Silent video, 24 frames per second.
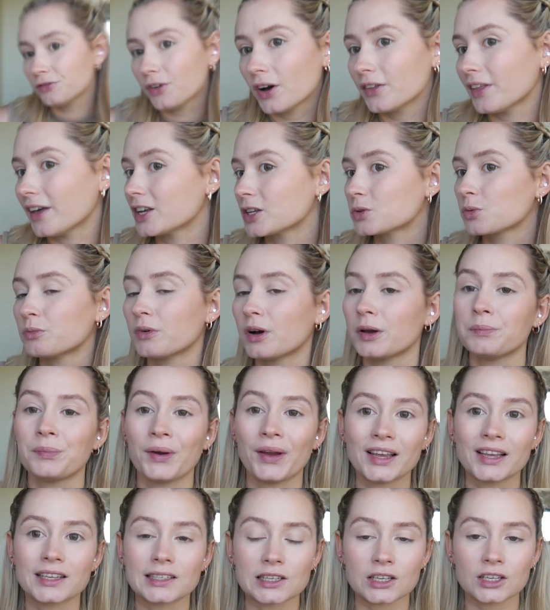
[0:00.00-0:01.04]
far that is what my
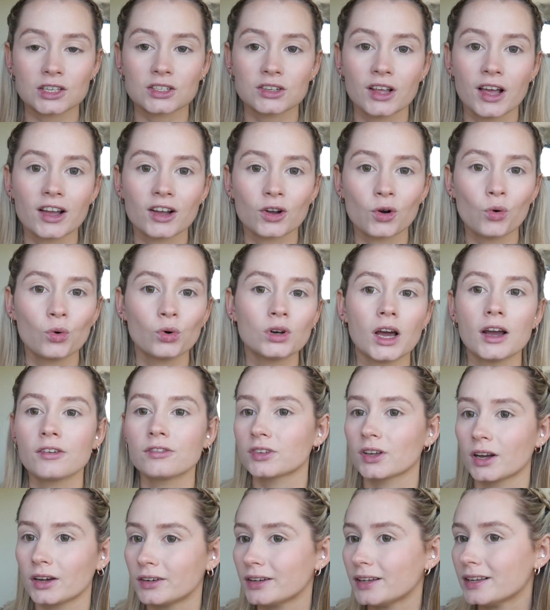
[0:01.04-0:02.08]
base looks like. All I've
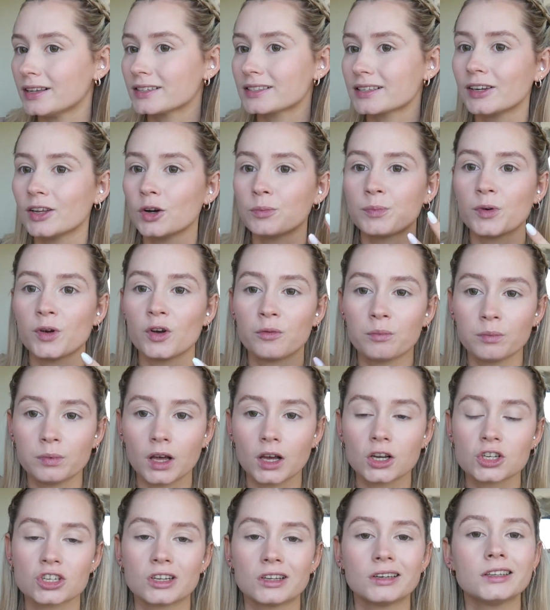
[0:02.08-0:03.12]
done is a little bit of
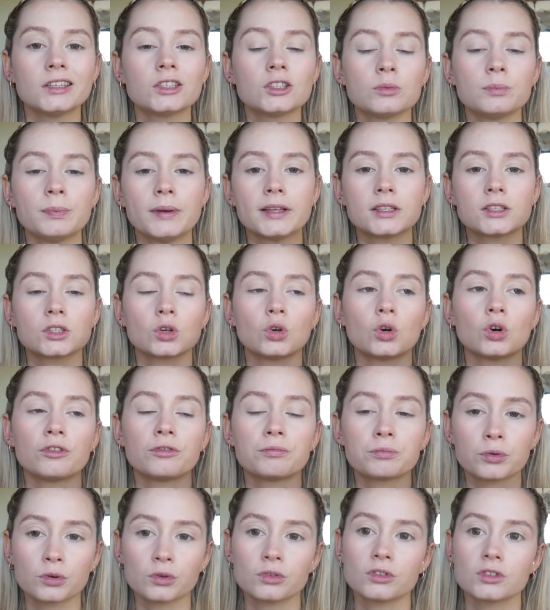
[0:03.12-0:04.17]
blush, a little bit
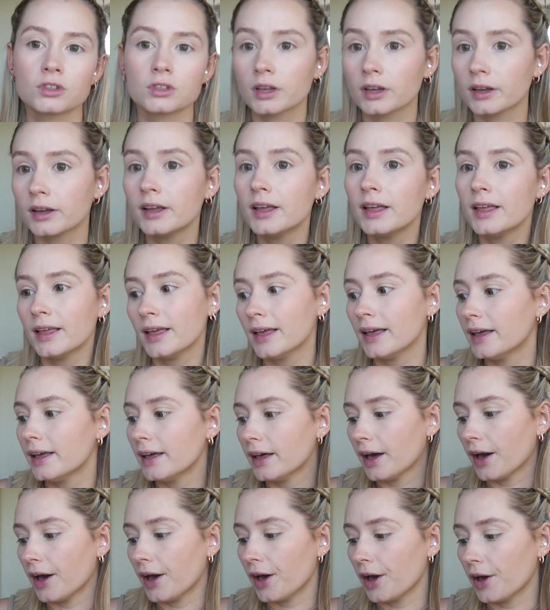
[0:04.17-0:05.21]
of bronzer,
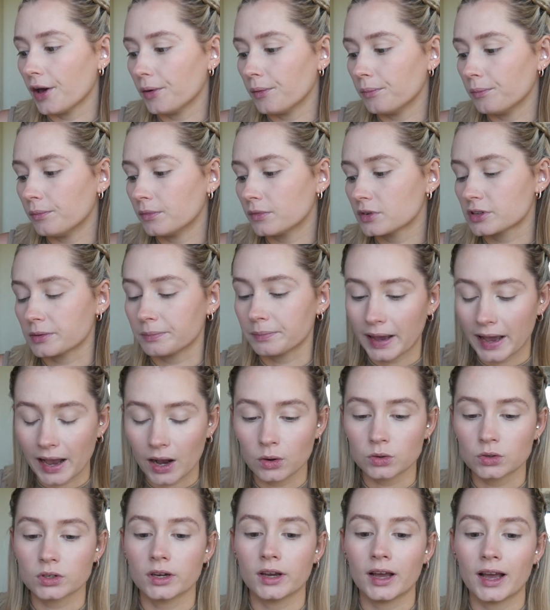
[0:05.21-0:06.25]
um, some
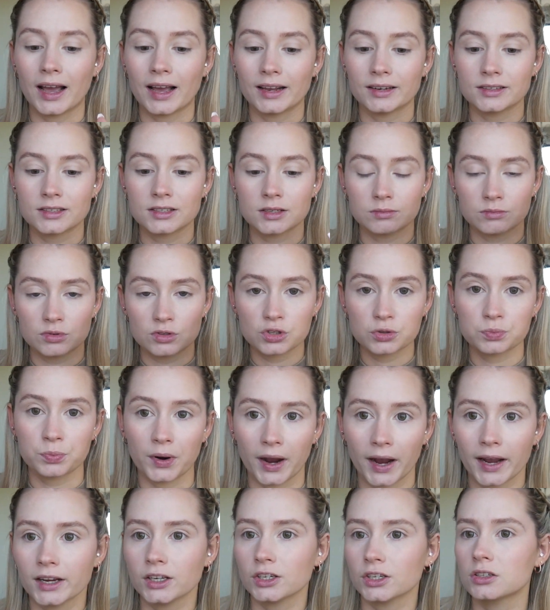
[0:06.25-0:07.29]
powder and some
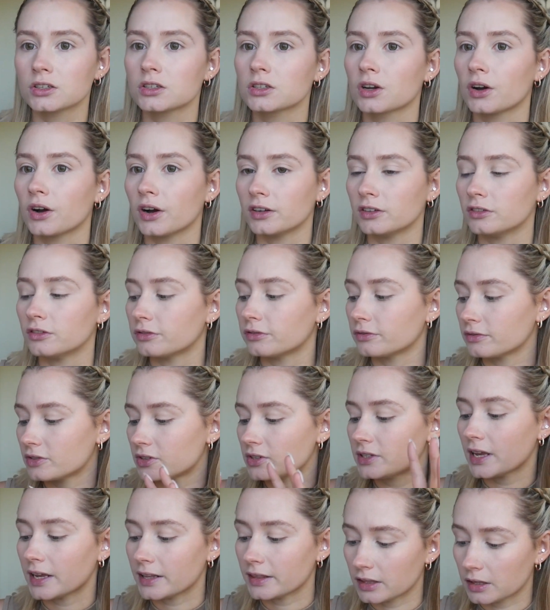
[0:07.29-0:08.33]
spray just to kind of
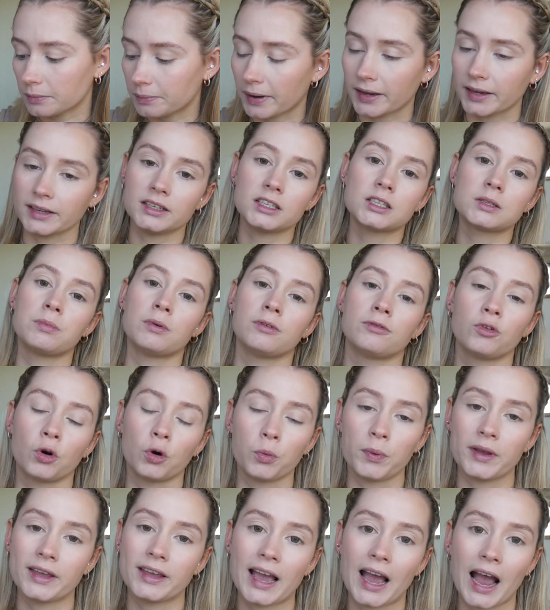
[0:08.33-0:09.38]
set the base
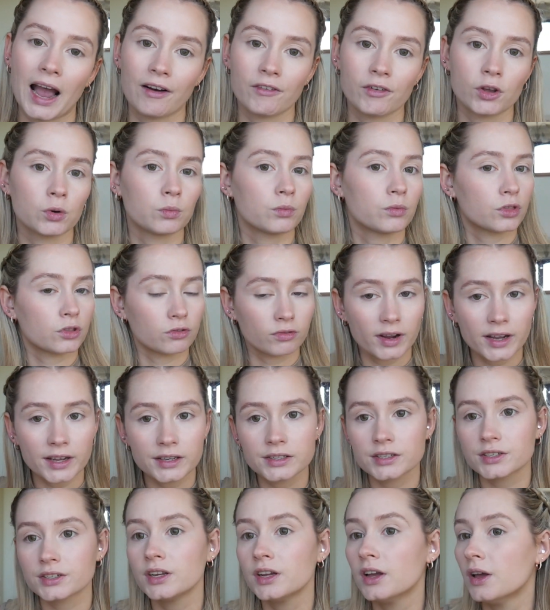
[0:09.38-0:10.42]
before we carry on with the
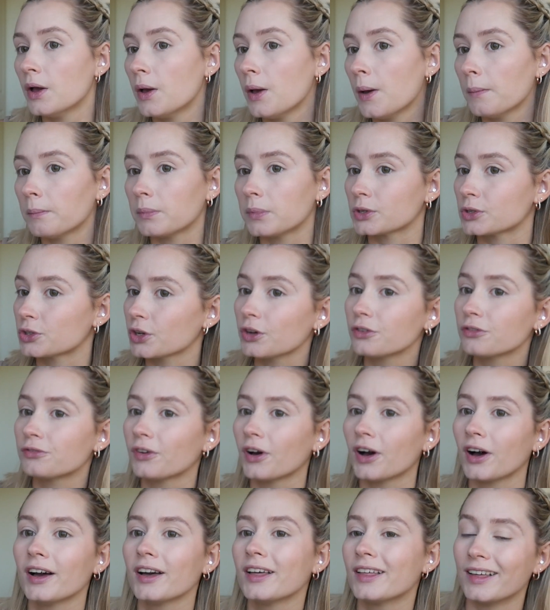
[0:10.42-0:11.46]
rest. But so
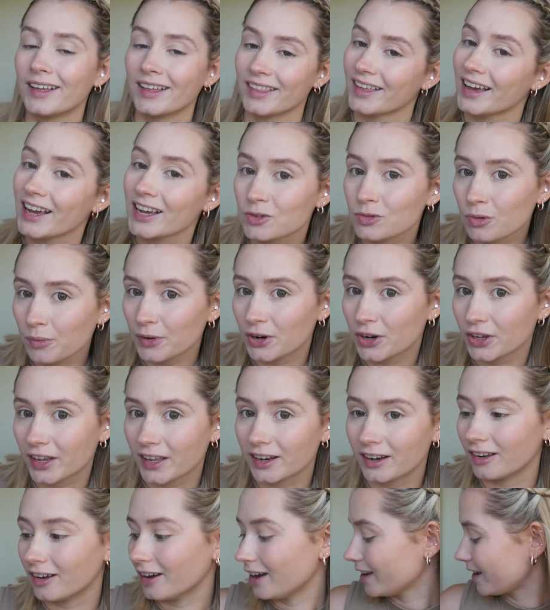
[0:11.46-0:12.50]
far that is what we're
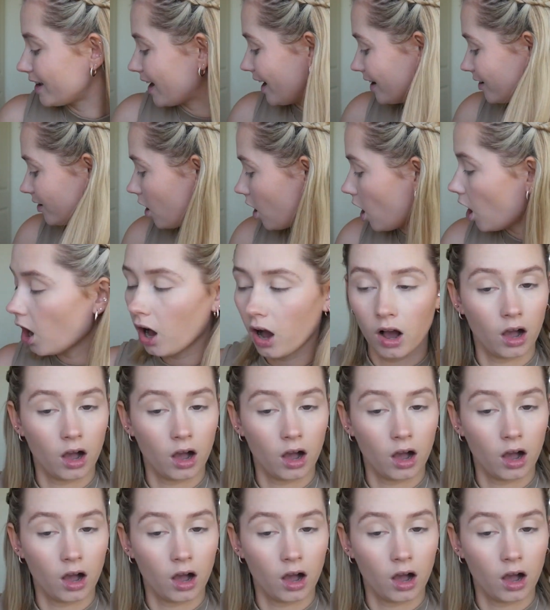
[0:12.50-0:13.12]
looking like and